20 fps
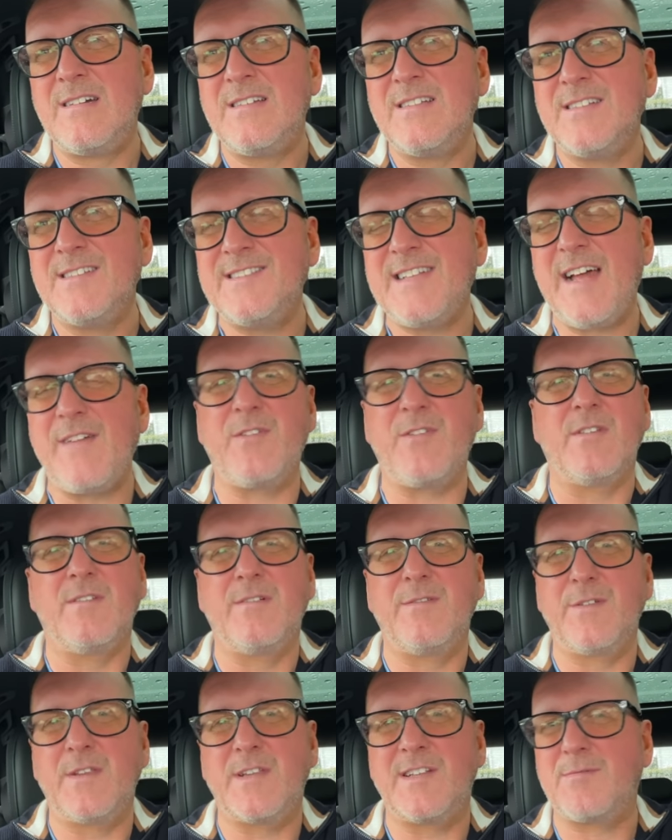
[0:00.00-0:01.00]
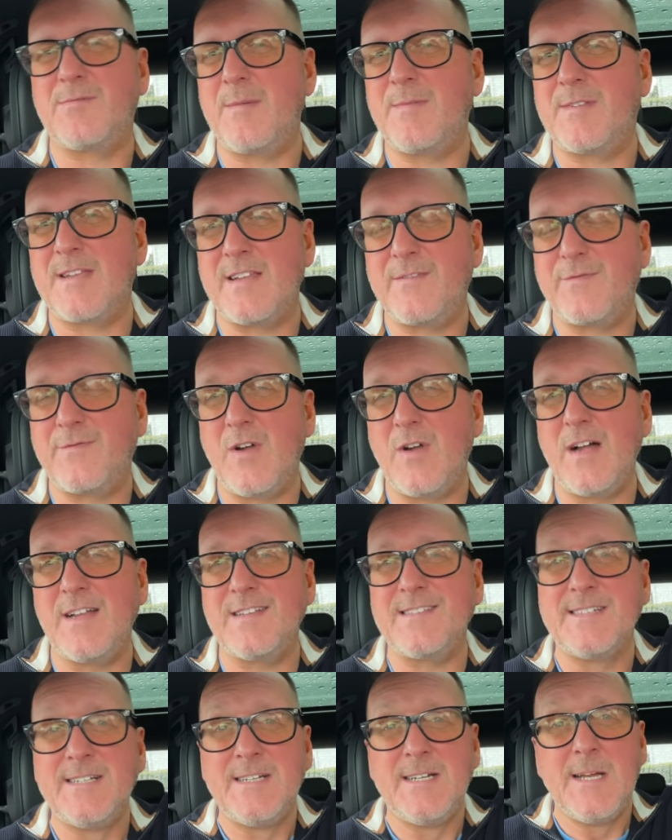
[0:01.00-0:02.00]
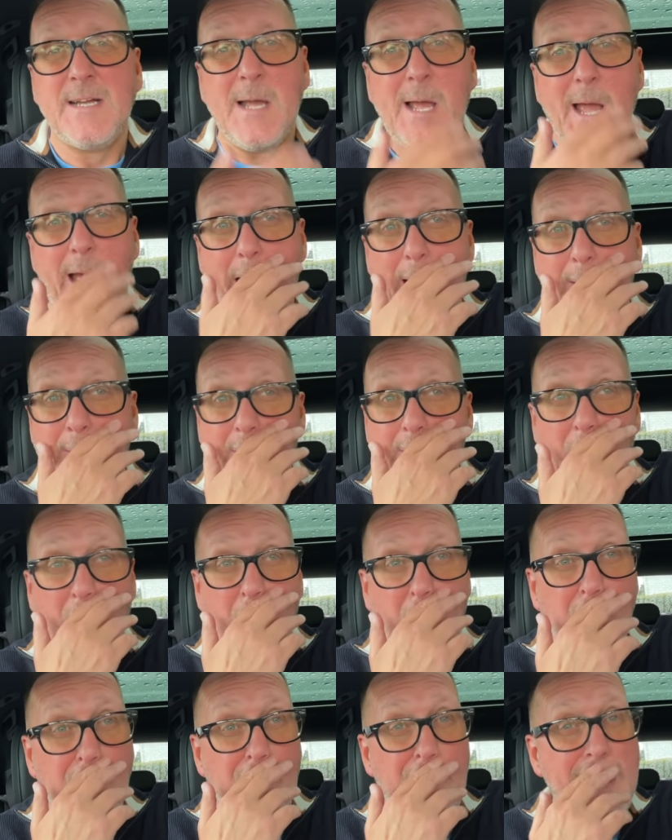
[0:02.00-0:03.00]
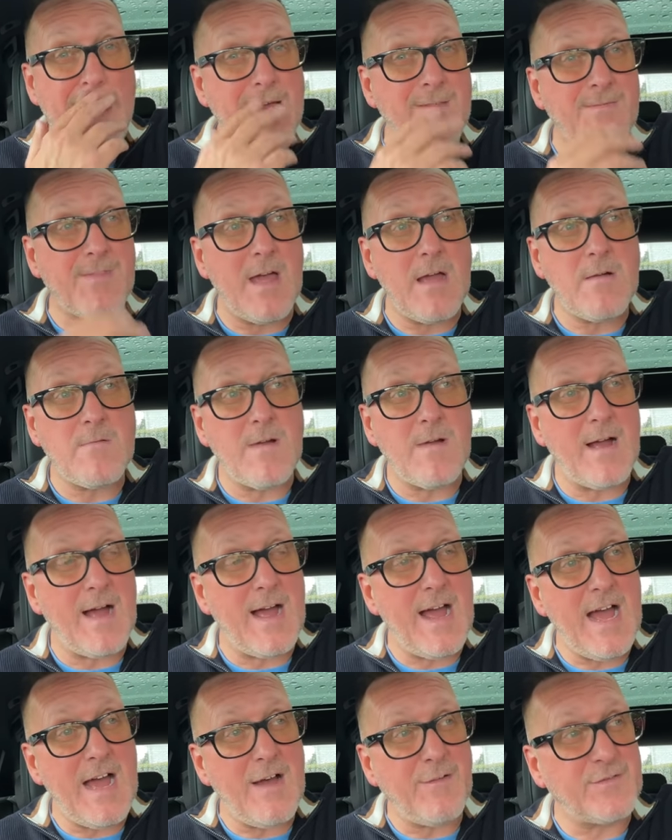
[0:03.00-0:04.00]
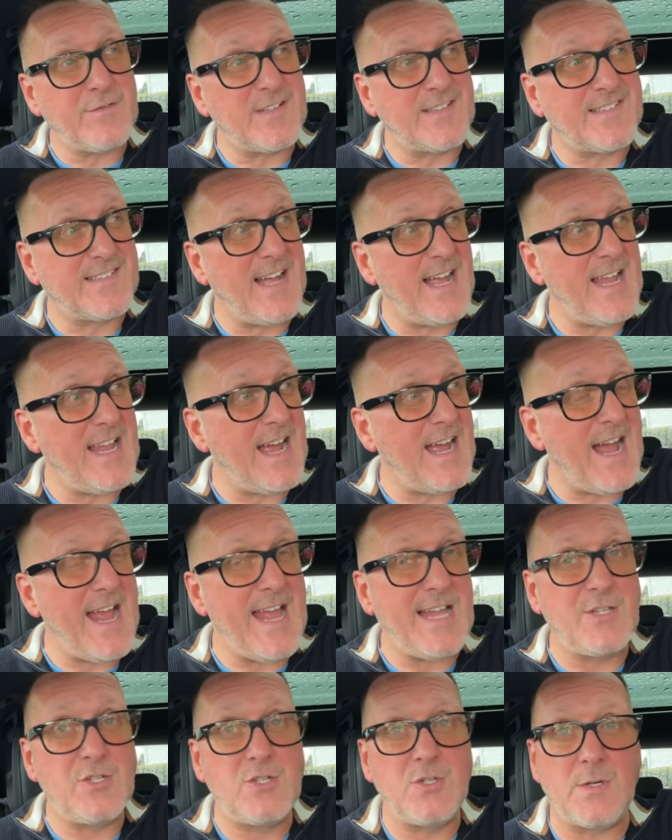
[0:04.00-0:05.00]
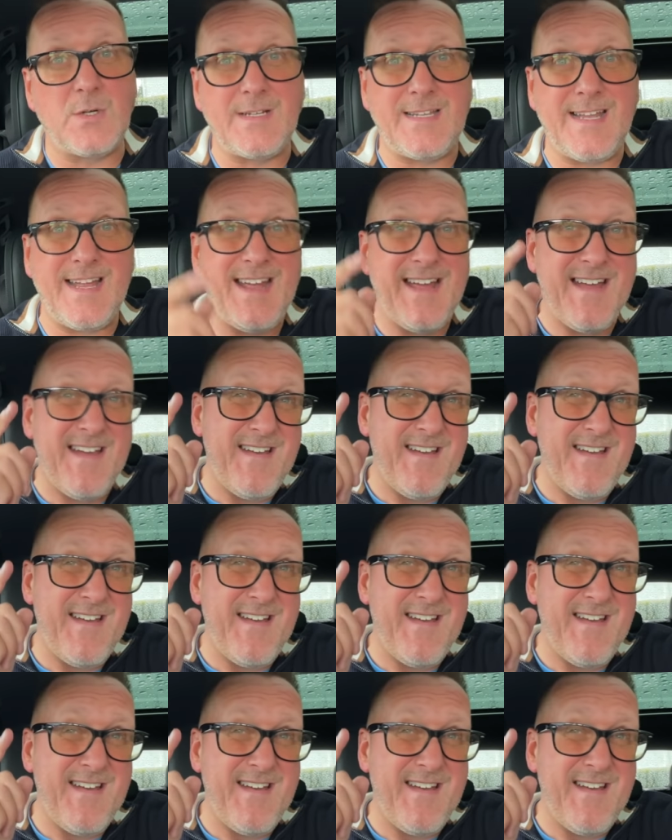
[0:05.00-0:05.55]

7 for the sweet potato fries. All round, though, I have to say I enjoyed it.